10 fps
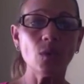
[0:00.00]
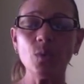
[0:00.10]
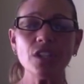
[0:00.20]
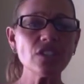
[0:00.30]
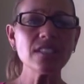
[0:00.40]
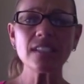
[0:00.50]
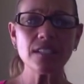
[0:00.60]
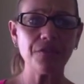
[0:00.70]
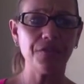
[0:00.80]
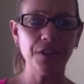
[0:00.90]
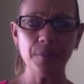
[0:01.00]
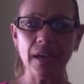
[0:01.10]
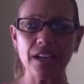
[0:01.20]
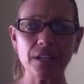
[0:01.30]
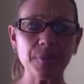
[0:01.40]
we just need to feel
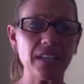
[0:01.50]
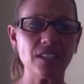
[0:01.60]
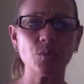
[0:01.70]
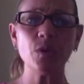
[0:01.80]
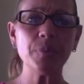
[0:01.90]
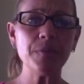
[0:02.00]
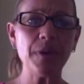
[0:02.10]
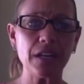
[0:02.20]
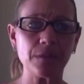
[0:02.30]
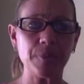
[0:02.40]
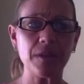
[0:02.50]
better because we'll be better